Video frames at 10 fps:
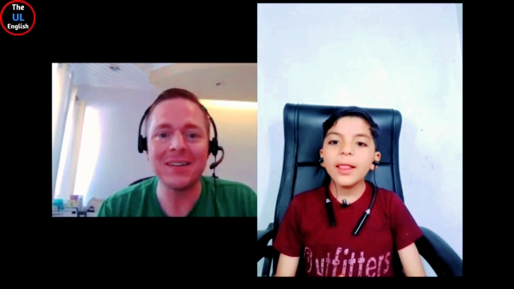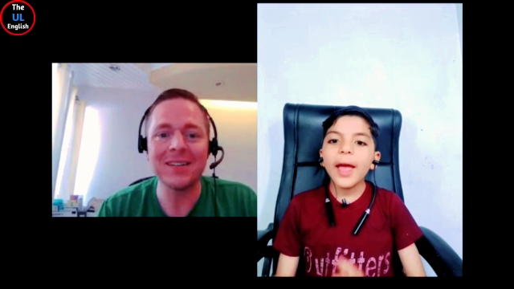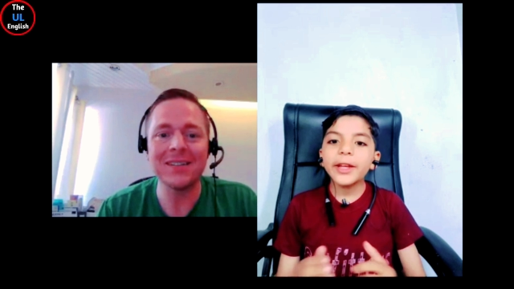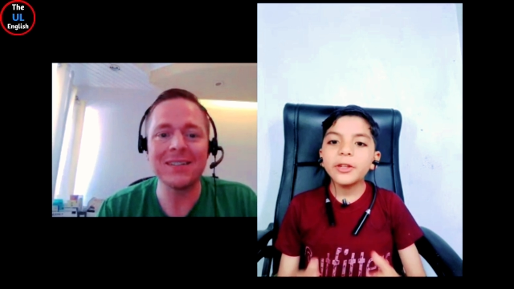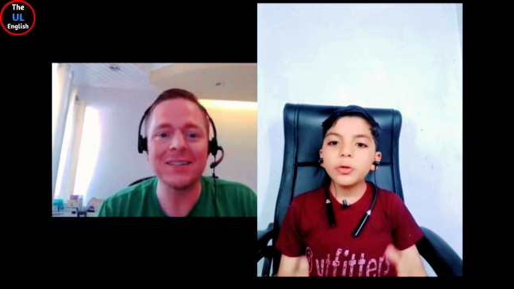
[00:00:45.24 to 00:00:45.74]

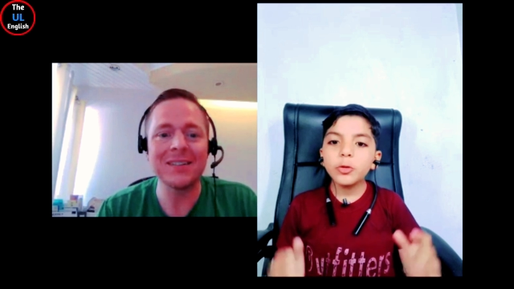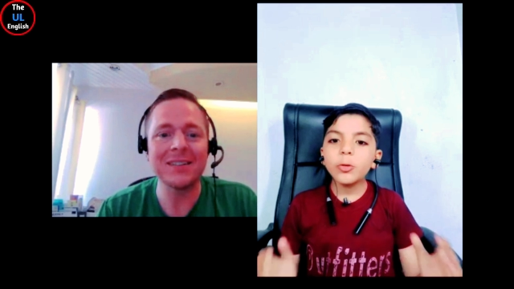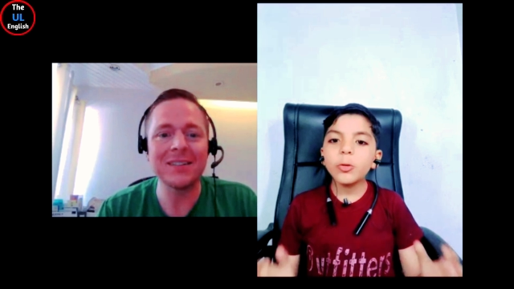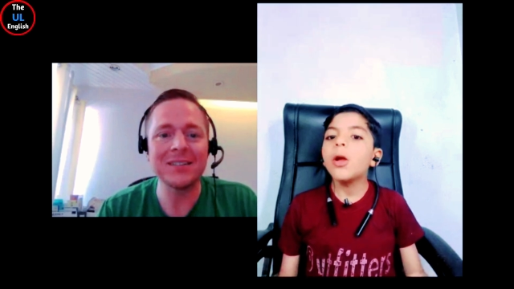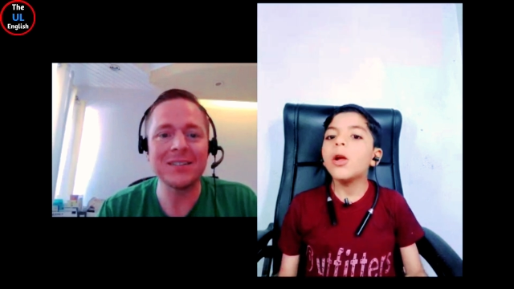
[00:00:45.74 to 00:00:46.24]
Speaker 1: I like
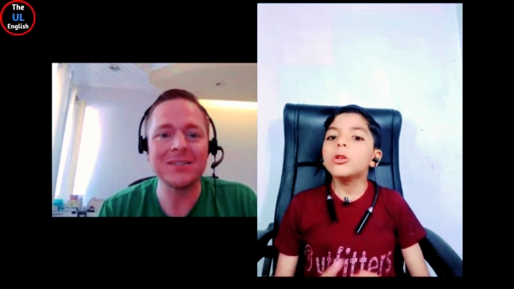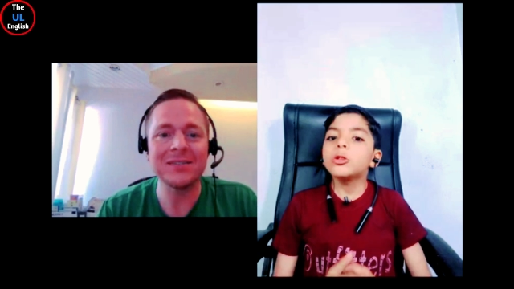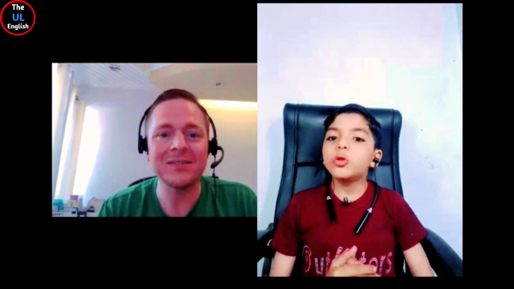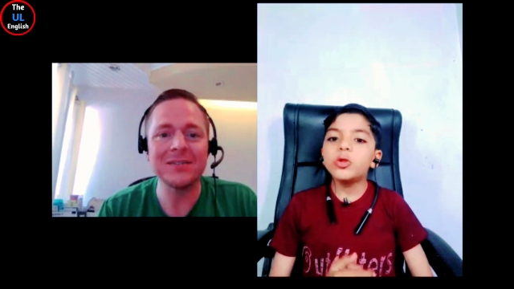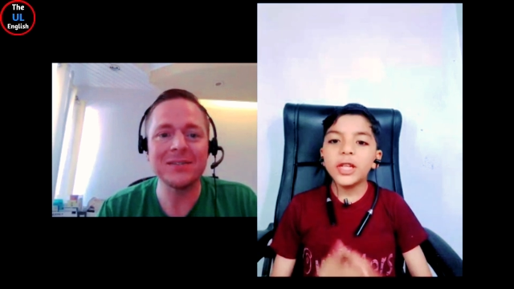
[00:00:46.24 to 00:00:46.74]
to do
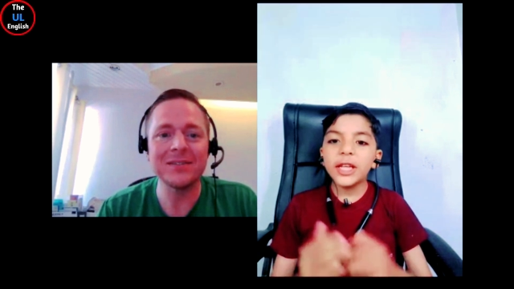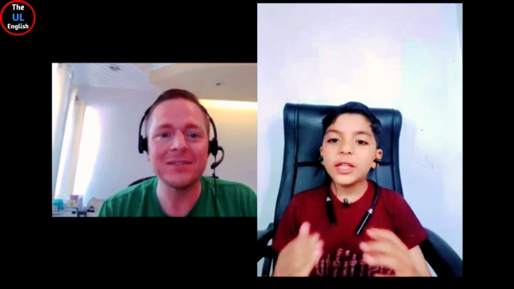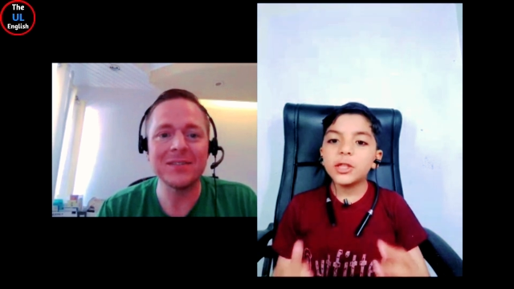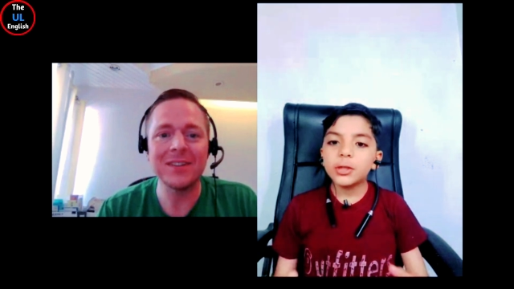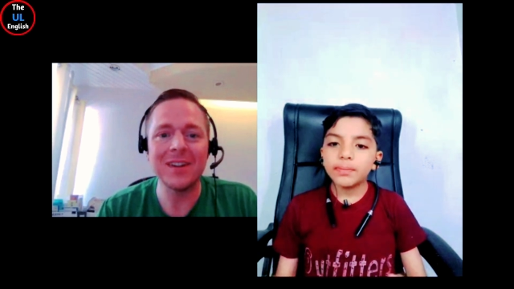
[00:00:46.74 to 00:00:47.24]
to
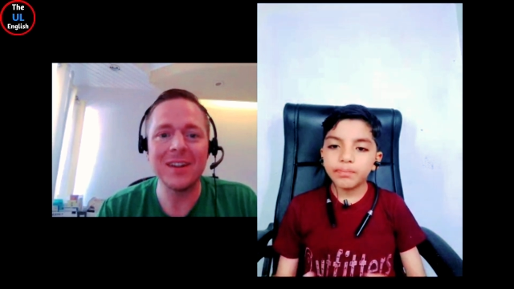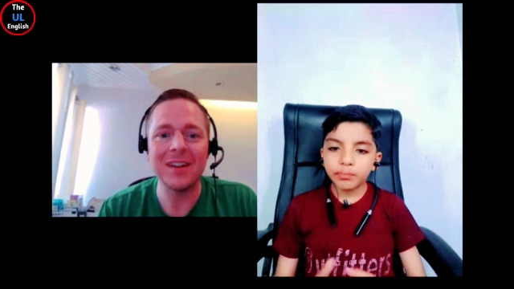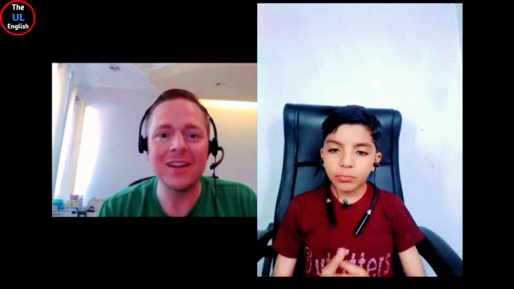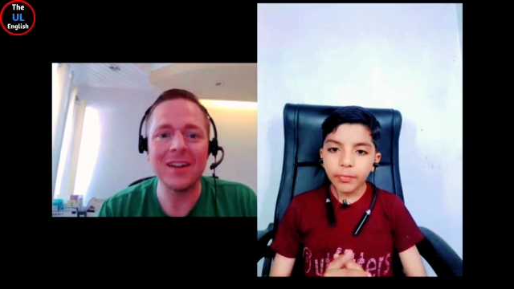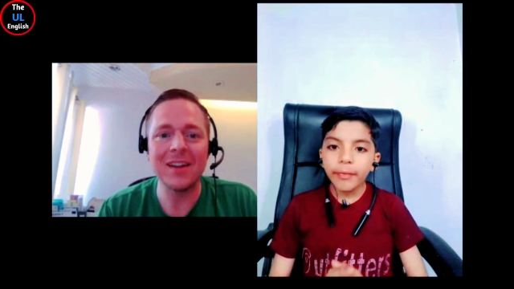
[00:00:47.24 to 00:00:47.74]
teach
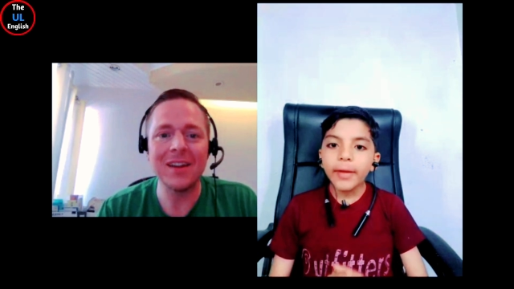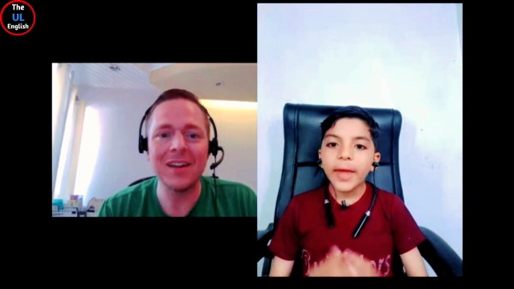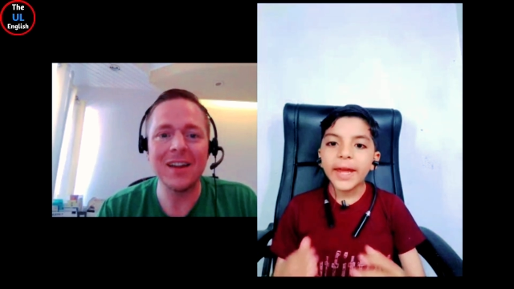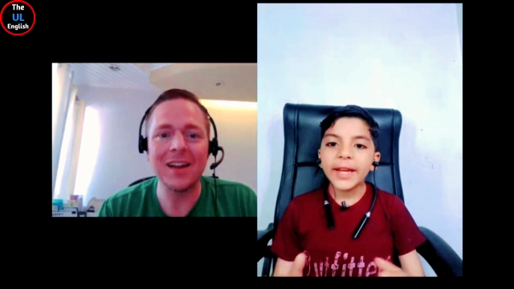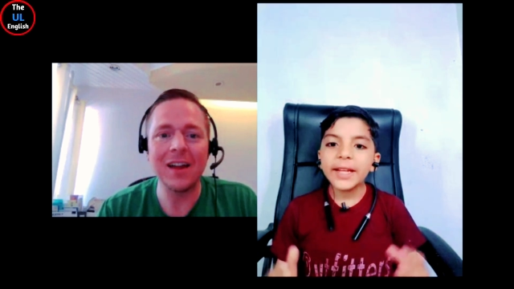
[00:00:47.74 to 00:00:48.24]

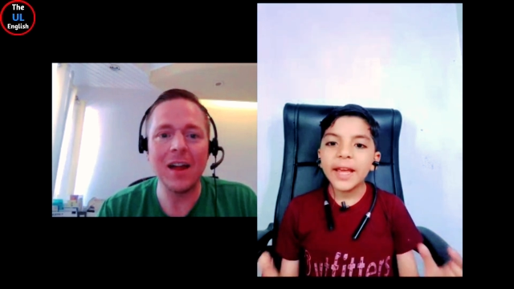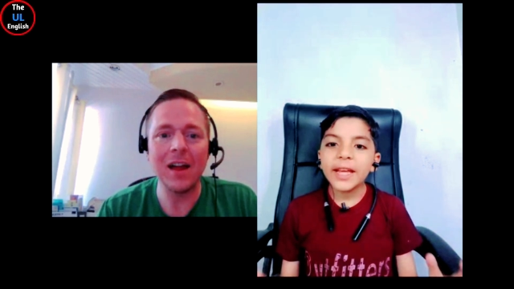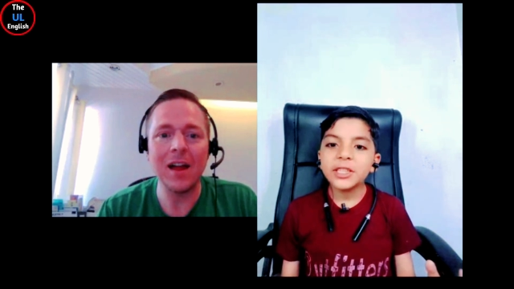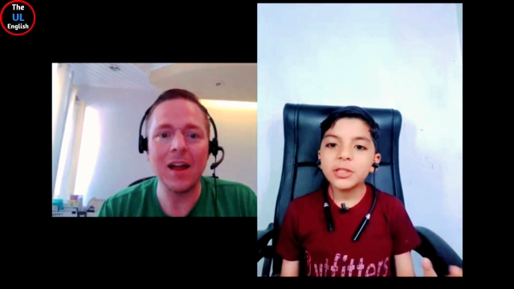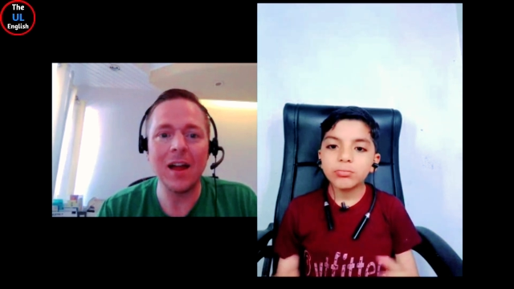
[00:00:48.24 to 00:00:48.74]

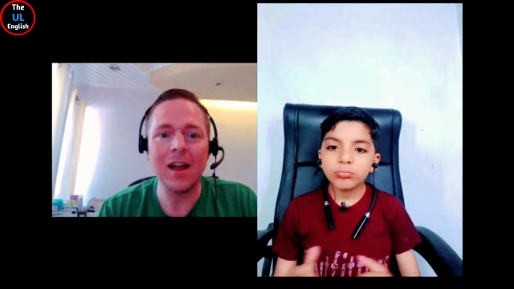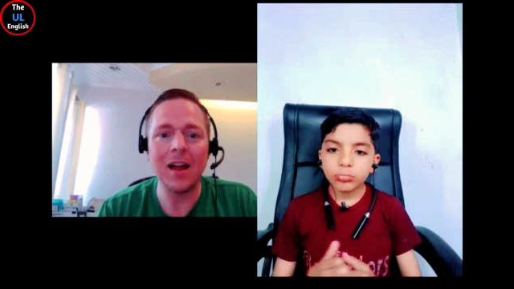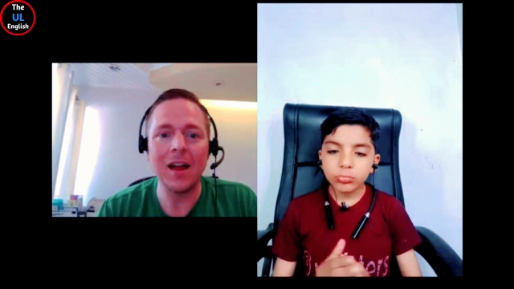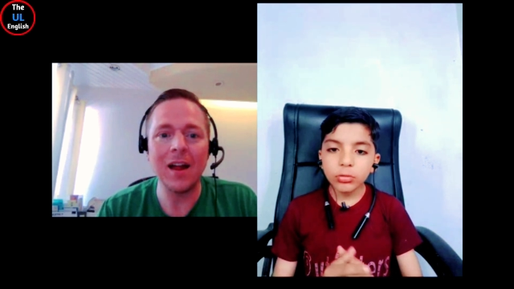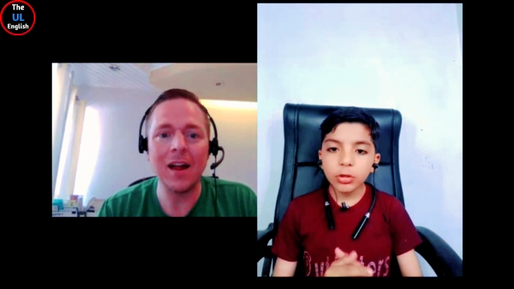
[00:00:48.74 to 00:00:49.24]
English
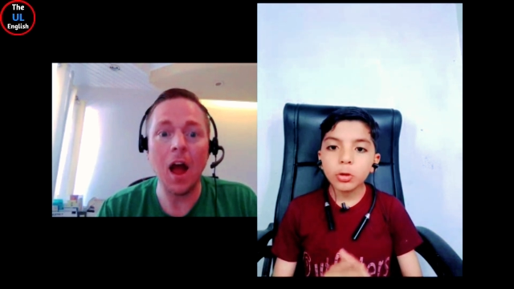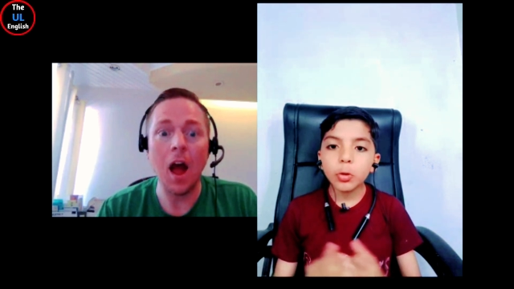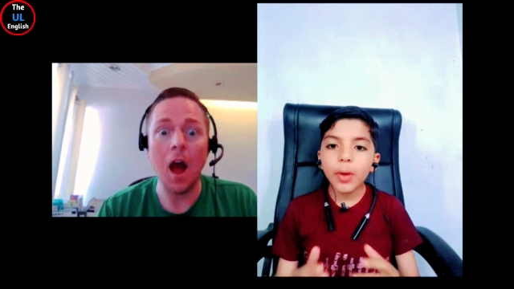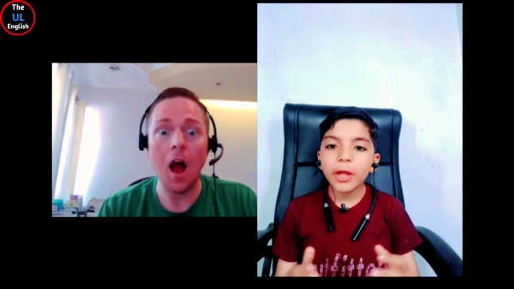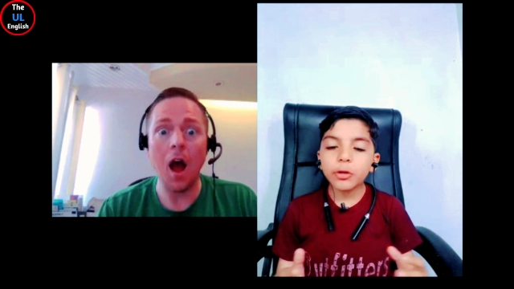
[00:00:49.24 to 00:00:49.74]

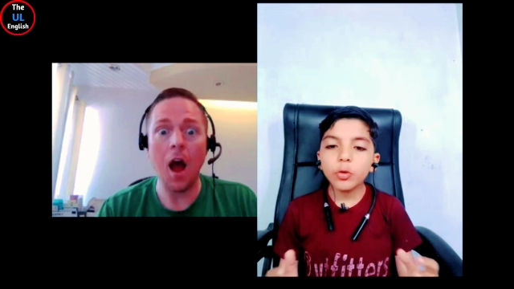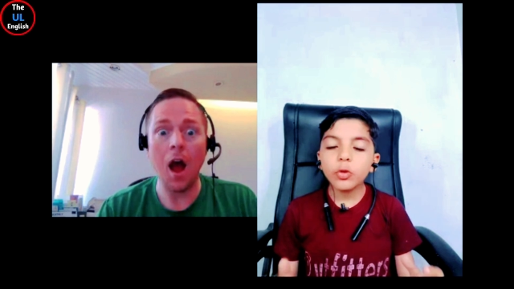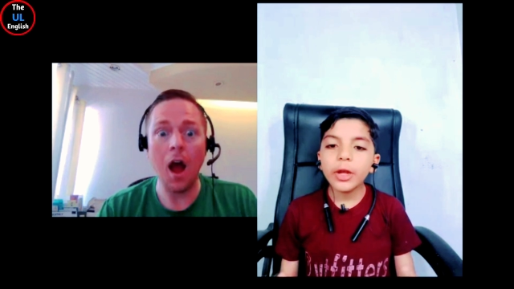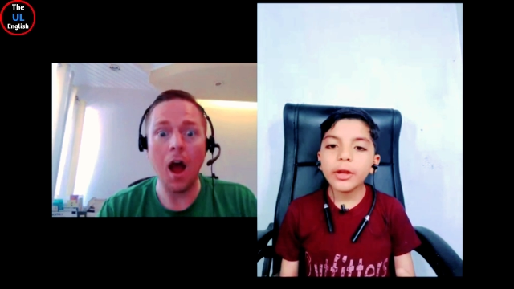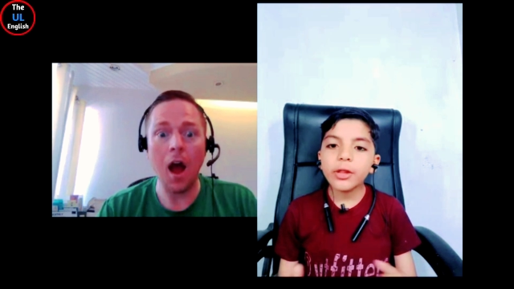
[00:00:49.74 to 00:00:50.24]
to my
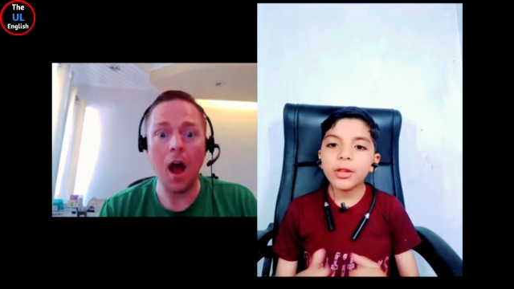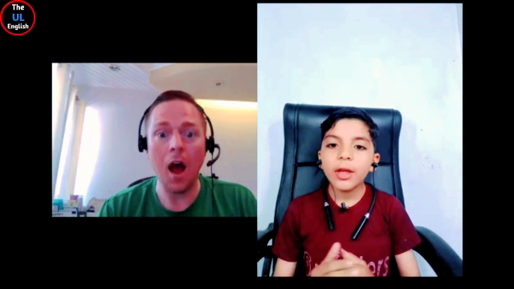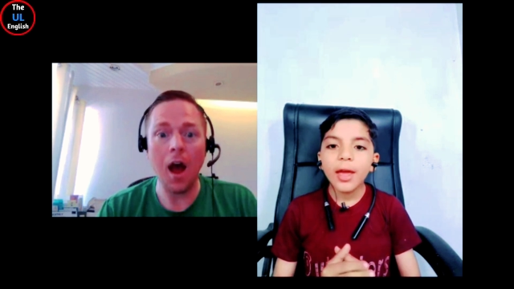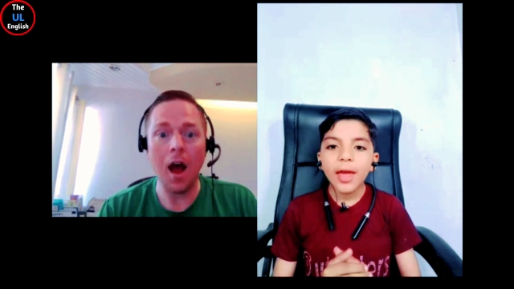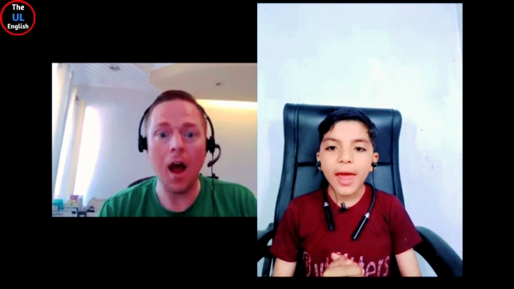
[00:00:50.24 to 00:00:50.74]
students